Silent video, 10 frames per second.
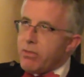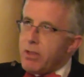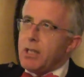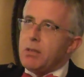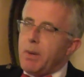
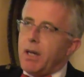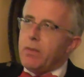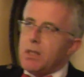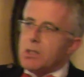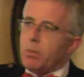think about
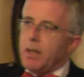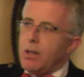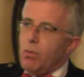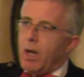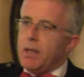this when I
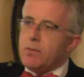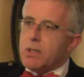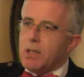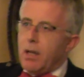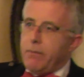arrived
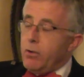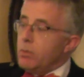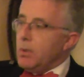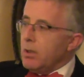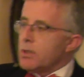at a
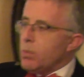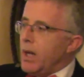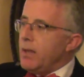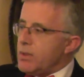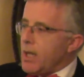footballer's
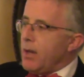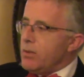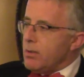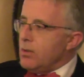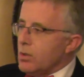wife's
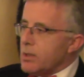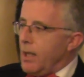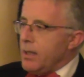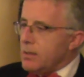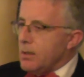house in North
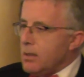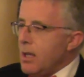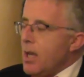London.